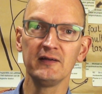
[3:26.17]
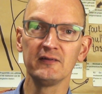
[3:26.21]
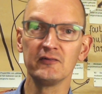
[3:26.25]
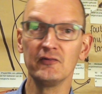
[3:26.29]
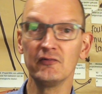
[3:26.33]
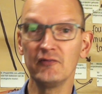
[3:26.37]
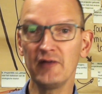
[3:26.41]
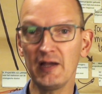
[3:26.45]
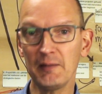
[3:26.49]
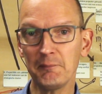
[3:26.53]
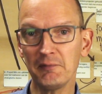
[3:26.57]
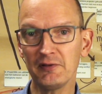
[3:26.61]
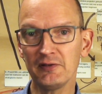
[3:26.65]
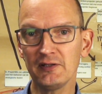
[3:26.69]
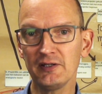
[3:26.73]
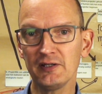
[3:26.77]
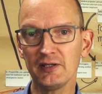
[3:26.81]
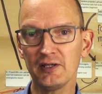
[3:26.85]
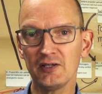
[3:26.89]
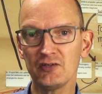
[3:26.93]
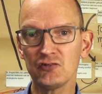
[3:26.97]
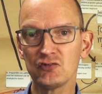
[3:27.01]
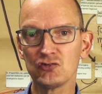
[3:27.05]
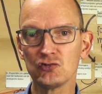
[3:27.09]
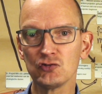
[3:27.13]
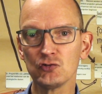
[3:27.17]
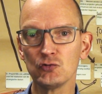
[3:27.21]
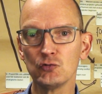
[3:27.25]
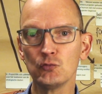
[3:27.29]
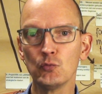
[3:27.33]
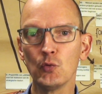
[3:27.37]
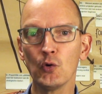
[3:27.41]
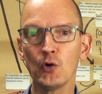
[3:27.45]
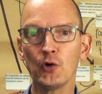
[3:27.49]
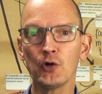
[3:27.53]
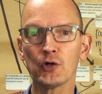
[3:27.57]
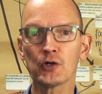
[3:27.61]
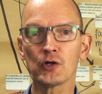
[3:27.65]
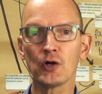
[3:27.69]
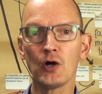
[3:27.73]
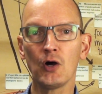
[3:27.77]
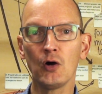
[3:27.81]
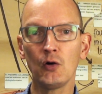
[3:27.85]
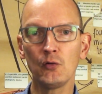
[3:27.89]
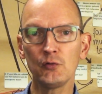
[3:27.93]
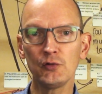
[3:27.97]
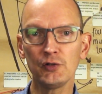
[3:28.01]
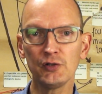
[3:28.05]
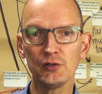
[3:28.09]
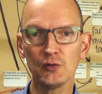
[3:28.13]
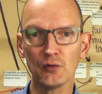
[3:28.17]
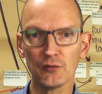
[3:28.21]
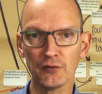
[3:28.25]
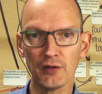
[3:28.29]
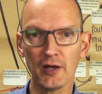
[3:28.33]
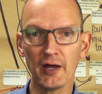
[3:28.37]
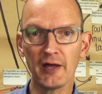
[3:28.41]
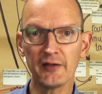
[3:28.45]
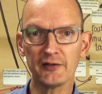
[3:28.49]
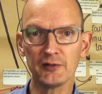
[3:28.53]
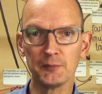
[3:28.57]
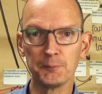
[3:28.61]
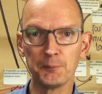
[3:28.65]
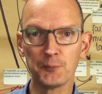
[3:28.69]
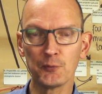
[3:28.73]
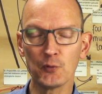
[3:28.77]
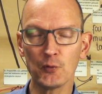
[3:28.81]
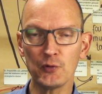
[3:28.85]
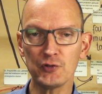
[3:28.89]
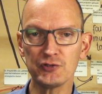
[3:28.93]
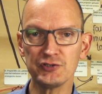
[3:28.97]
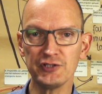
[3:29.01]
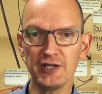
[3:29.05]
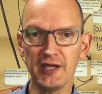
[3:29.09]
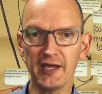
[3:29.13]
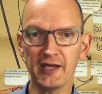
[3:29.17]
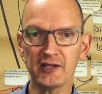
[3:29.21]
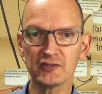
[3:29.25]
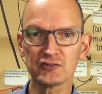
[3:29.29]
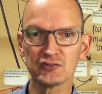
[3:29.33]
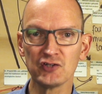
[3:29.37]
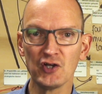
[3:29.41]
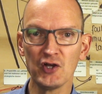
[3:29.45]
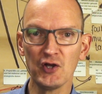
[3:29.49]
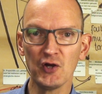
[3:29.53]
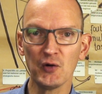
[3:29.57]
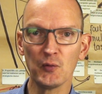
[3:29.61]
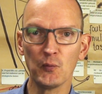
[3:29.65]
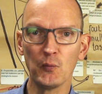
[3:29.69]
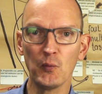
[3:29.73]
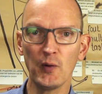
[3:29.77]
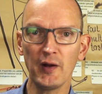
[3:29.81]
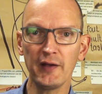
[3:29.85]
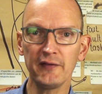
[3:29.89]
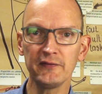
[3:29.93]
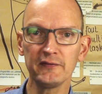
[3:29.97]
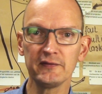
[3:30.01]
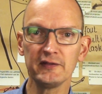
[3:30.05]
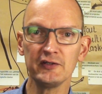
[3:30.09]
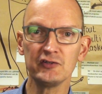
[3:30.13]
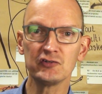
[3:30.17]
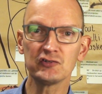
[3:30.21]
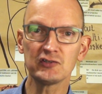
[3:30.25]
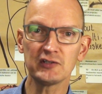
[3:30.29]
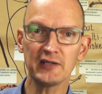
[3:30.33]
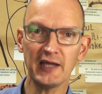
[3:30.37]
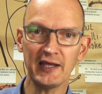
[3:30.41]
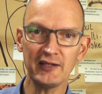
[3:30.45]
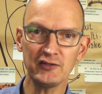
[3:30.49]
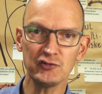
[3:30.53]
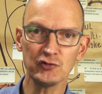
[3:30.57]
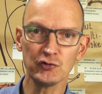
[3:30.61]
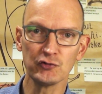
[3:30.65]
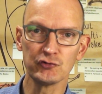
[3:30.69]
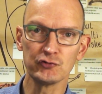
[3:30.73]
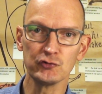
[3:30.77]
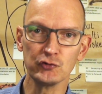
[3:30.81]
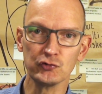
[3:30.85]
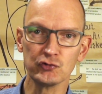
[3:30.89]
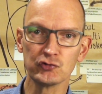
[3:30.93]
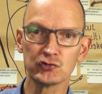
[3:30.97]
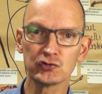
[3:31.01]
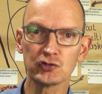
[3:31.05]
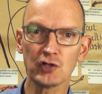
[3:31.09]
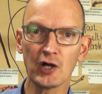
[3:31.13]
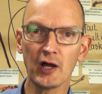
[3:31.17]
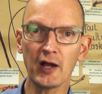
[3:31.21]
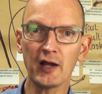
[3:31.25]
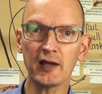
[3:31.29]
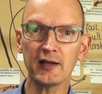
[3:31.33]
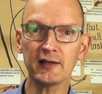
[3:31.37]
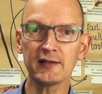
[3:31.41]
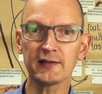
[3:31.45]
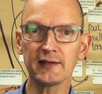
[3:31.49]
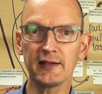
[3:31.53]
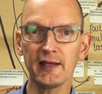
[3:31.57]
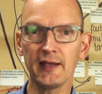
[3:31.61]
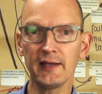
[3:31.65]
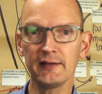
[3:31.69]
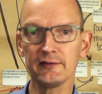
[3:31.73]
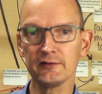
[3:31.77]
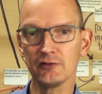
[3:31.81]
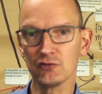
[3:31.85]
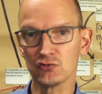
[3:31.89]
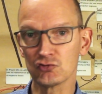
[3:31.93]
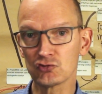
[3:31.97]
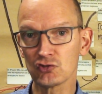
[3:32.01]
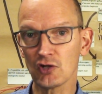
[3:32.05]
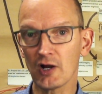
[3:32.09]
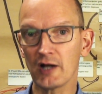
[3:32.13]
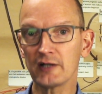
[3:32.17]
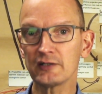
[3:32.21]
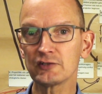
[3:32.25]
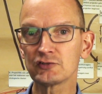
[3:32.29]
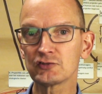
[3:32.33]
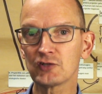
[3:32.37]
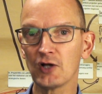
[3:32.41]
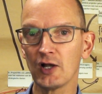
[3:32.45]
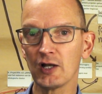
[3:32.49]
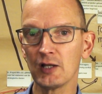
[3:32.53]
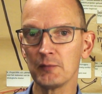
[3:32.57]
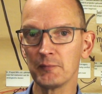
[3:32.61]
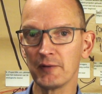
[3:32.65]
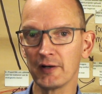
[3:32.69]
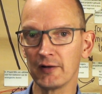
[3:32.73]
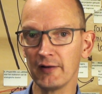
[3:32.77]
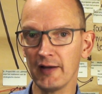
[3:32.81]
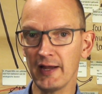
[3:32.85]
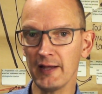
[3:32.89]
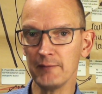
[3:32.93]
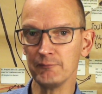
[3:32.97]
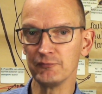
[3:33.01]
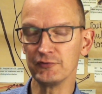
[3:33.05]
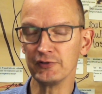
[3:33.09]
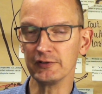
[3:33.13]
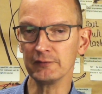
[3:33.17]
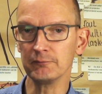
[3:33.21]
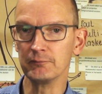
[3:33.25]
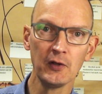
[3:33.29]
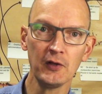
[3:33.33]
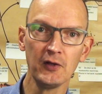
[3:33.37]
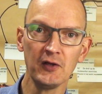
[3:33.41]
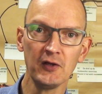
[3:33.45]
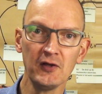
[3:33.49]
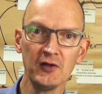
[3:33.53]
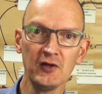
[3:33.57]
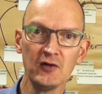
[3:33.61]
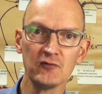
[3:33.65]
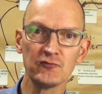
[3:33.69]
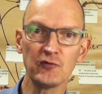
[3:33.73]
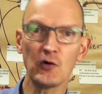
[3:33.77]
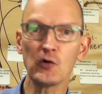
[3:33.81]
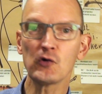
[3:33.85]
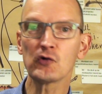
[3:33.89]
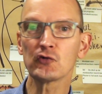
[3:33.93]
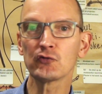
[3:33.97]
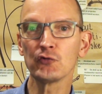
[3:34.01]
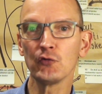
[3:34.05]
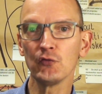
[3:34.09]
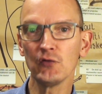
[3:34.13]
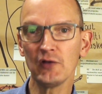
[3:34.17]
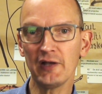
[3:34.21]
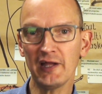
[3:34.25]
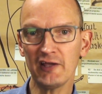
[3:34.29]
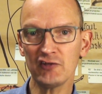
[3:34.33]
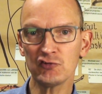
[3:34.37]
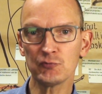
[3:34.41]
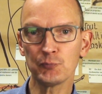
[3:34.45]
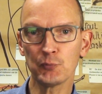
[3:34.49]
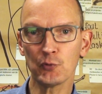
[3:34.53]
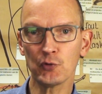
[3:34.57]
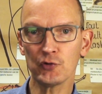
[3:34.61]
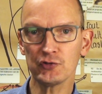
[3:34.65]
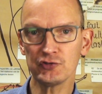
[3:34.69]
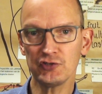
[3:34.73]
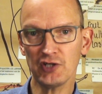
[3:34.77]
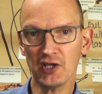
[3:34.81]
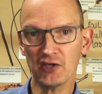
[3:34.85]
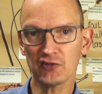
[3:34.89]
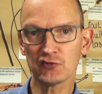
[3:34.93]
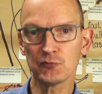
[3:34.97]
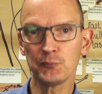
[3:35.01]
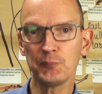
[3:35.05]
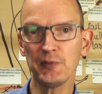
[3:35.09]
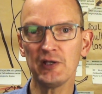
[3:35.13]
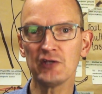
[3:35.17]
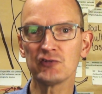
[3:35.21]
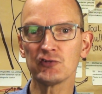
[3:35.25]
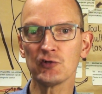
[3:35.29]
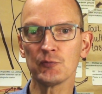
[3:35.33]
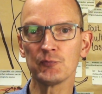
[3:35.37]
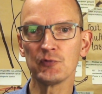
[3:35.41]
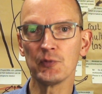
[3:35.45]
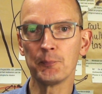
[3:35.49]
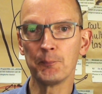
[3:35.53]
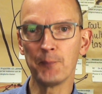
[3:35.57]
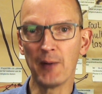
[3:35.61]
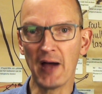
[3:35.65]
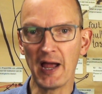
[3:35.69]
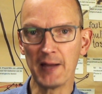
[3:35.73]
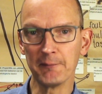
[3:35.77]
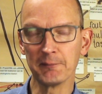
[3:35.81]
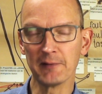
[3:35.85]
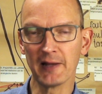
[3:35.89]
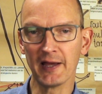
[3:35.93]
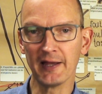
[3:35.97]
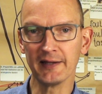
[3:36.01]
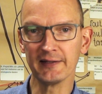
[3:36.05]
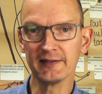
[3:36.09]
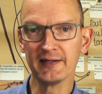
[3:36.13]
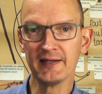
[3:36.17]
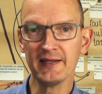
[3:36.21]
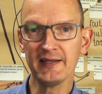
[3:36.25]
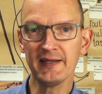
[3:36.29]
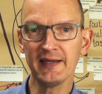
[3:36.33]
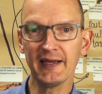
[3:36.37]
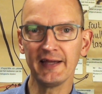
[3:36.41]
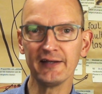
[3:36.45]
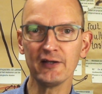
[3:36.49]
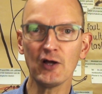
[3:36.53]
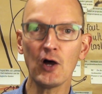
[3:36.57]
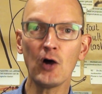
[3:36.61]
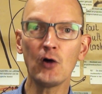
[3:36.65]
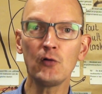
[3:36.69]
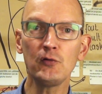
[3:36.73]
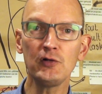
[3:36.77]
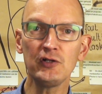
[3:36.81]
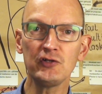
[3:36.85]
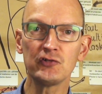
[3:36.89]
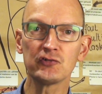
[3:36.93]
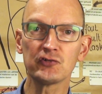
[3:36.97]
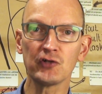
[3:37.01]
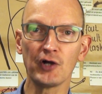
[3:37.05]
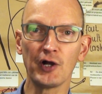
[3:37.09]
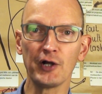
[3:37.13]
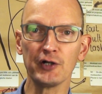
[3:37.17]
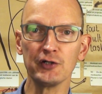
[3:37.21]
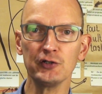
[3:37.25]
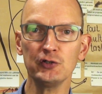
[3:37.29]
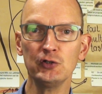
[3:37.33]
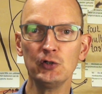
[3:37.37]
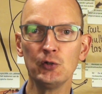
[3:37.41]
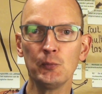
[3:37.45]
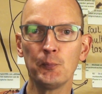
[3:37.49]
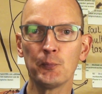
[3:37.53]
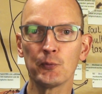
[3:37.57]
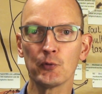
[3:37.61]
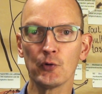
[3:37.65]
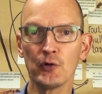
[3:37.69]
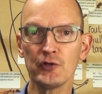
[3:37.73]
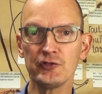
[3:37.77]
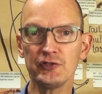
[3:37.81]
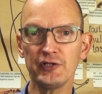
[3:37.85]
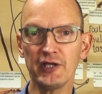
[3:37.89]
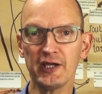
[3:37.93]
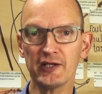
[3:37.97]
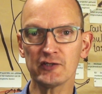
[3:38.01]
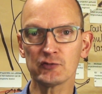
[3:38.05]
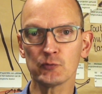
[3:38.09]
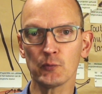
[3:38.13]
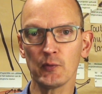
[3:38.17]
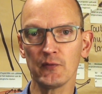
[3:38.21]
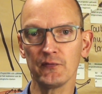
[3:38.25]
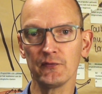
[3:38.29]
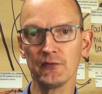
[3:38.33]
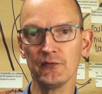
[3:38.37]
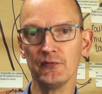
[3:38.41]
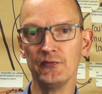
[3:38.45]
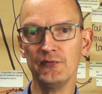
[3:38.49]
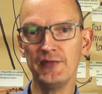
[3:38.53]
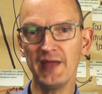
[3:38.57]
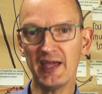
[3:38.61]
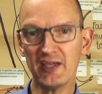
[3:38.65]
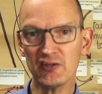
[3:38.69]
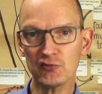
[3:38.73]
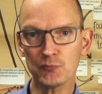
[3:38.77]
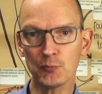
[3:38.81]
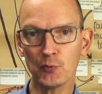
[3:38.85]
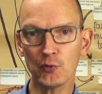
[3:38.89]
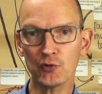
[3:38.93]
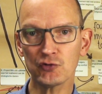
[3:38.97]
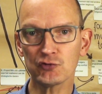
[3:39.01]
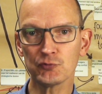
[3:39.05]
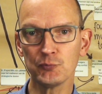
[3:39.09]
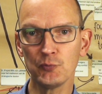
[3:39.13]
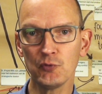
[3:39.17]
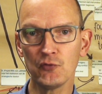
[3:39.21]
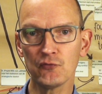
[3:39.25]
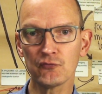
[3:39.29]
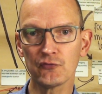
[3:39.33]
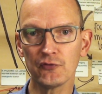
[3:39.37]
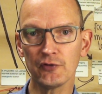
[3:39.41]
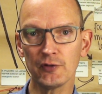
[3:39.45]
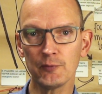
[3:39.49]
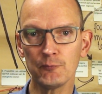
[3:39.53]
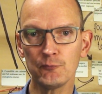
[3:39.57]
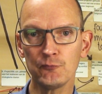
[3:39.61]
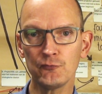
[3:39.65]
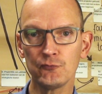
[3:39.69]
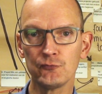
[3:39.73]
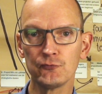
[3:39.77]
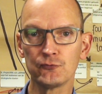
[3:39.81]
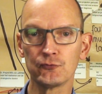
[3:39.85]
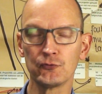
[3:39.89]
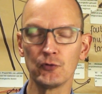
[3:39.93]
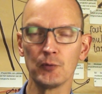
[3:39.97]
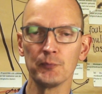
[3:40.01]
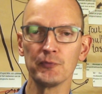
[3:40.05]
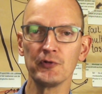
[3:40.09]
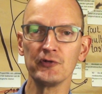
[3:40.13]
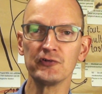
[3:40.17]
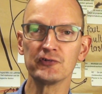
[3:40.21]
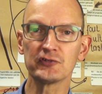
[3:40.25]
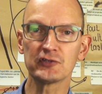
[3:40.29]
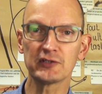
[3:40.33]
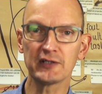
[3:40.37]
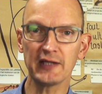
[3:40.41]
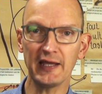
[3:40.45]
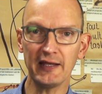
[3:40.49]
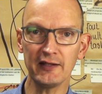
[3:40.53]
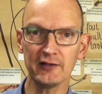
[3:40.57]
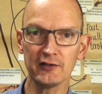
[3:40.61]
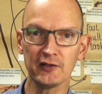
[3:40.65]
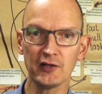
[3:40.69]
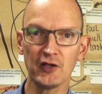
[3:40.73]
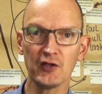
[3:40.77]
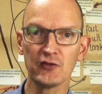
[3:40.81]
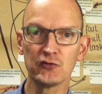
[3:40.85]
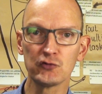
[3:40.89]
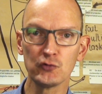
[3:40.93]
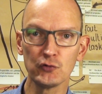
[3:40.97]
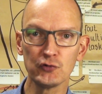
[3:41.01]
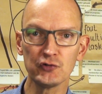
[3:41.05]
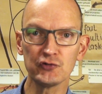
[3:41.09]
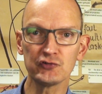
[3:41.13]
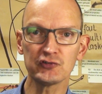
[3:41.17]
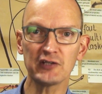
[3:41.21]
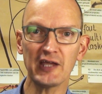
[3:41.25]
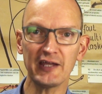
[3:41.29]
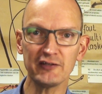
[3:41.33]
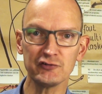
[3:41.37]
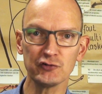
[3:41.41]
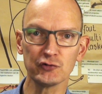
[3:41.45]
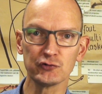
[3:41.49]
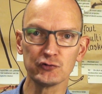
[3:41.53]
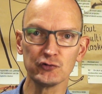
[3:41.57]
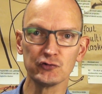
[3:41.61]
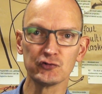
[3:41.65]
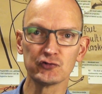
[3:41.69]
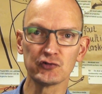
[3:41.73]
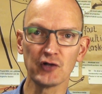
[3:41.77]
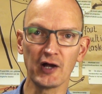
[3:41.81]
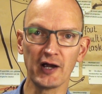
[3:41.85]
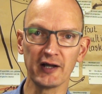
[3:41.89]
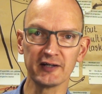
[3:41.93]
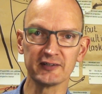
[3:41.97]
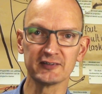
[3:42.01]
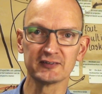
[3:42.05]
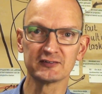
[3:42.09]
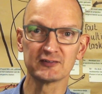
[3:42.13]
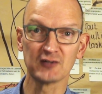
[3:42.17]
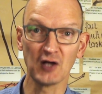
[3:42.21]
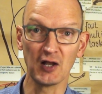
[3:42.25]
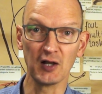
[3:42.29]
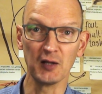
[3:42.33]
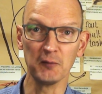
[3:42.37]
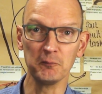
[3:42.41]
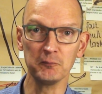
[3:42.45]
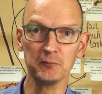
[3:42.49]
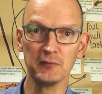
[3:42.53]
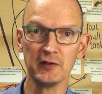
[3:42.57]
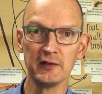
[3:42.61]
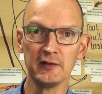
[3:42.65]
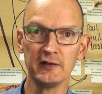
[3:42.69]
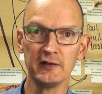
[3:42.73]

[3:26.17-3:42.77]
The remedy is to work only on other projects when the schedule to start and the started column are empty. Focus on less projects speeds up the pipeline, and only start new projects when the dashboards move them from to the schedule to start column.